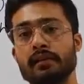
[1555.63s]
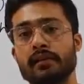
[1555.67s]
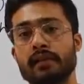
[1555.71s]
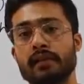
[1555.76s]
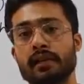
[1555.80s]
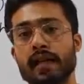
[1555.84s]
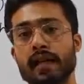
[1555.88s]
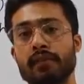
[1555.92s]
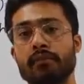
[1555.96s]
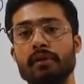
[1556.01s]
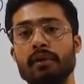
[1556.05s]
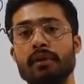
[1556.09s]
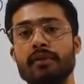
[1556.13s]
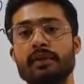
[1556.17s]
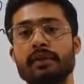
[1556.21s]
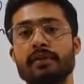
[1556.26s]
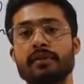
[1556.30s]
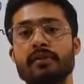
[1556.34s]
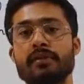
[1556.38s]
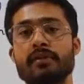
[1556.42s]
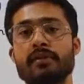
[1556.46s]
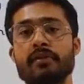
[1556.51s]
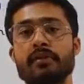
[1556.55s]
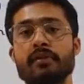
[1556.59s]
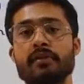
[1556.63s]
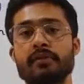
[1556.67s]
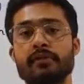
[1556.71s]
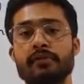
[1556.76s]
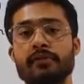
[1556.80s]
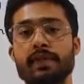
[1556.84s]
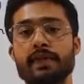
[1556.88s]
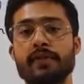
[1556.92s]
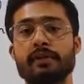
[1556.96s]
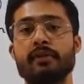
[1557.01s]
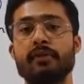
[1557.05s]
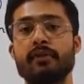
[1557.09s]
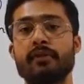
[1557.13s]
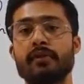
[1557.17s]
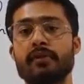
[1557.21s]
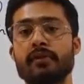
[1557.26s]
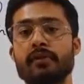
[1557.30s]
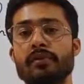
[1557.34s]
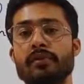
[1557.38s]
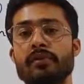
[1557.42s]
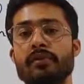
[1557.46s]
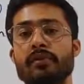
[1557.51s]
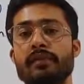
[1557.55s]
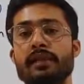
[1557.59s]
camel does not sweat more,
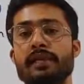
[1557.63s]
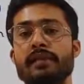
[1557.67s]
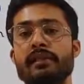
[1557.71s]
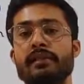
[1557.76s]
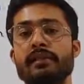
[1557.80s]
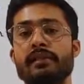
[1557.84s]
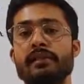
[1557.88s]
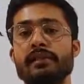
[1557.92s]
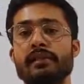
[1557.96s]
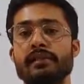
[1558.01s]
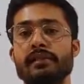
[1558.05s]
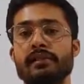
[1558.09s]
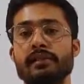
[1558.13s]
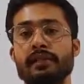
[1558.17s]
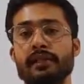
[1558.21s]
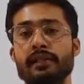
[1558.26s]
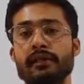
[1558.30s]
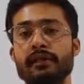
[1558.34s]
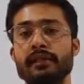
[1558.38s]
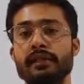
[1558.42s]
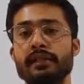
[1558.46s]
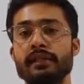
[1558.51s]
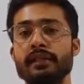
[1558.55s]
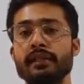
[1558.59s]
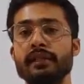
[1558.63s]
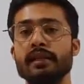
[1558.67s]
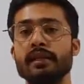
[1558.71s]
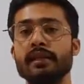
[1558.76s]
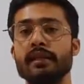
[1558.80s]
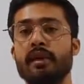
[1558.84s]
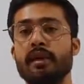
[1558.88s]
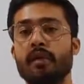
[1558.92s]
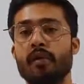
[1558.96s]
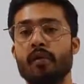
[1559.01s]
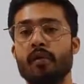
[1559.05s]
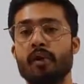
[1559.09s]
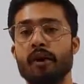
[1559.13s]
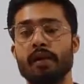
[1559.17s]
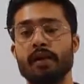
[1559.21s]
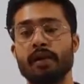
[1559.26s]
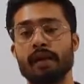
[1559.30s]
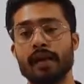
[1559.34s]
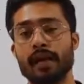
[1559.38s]
so it just save the water,